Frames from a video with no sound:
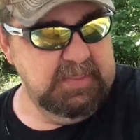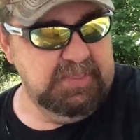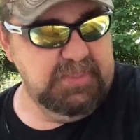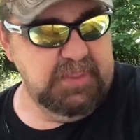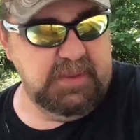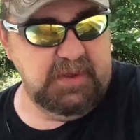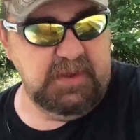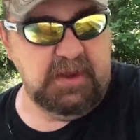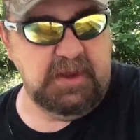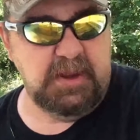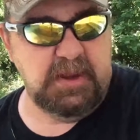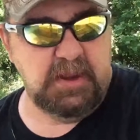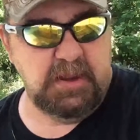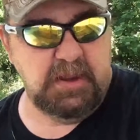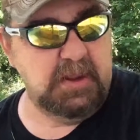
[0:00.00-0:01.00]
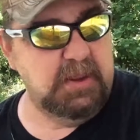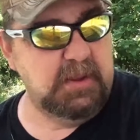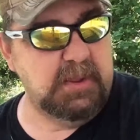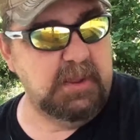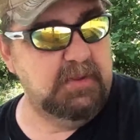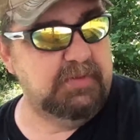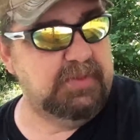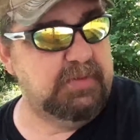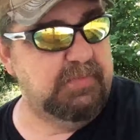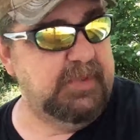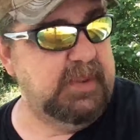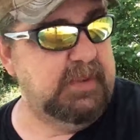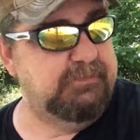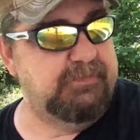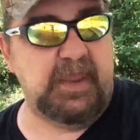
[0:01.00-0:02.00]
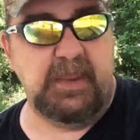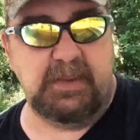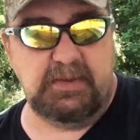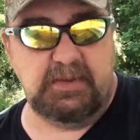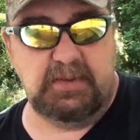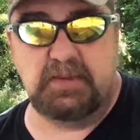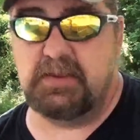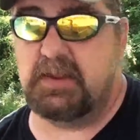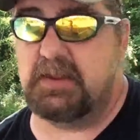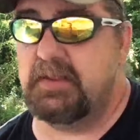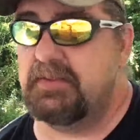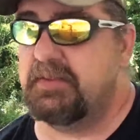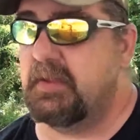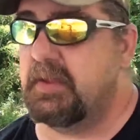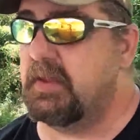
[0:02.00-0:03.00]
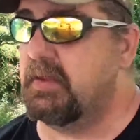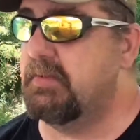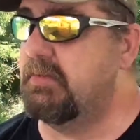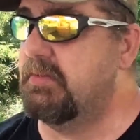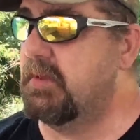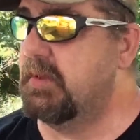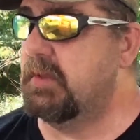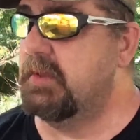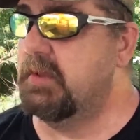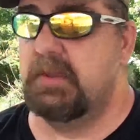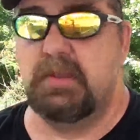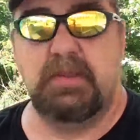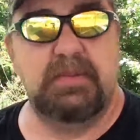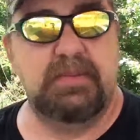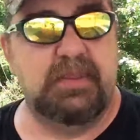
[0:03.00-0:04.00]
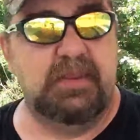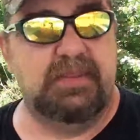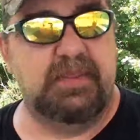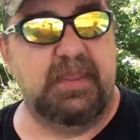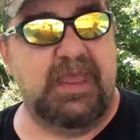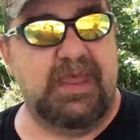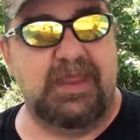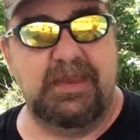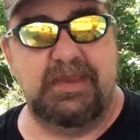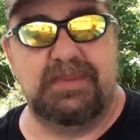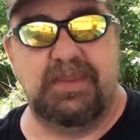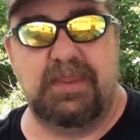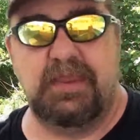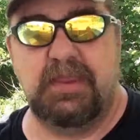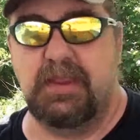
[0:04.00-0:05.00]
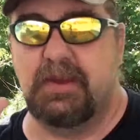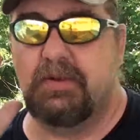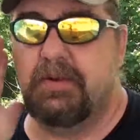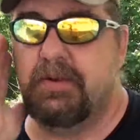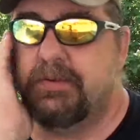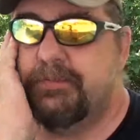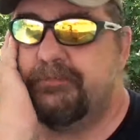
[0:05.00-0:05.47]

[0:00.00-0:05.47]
Then it goes to me painting these sides here,